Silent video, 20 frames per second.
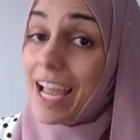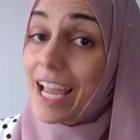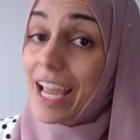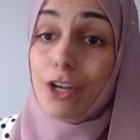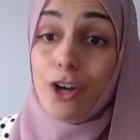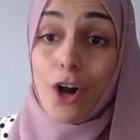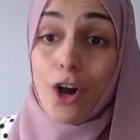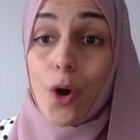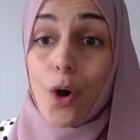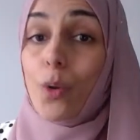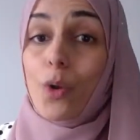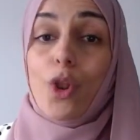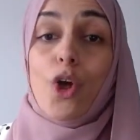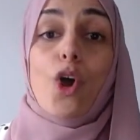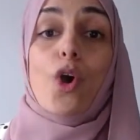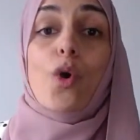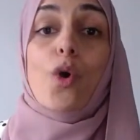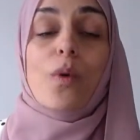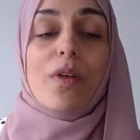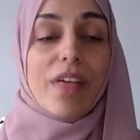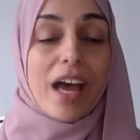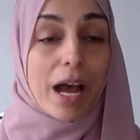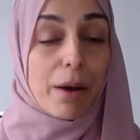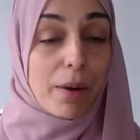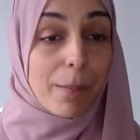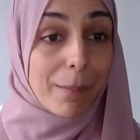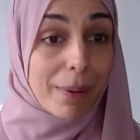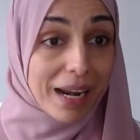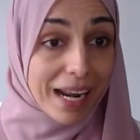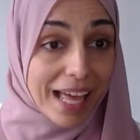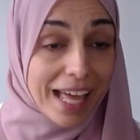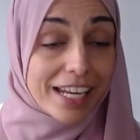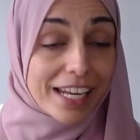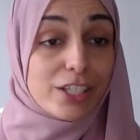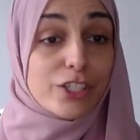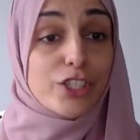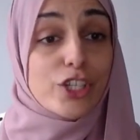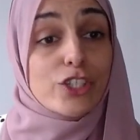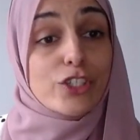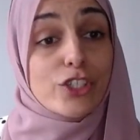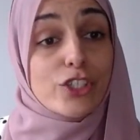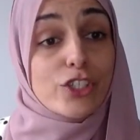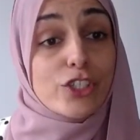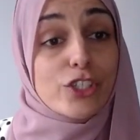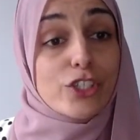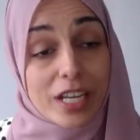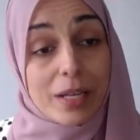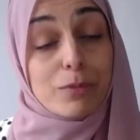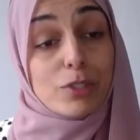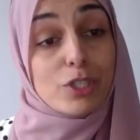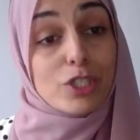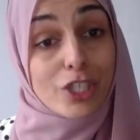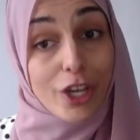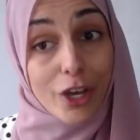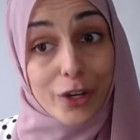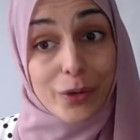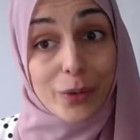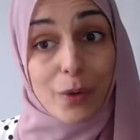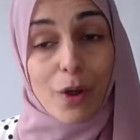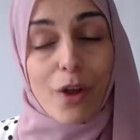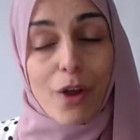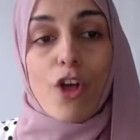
A goal without a plan is just a dream. So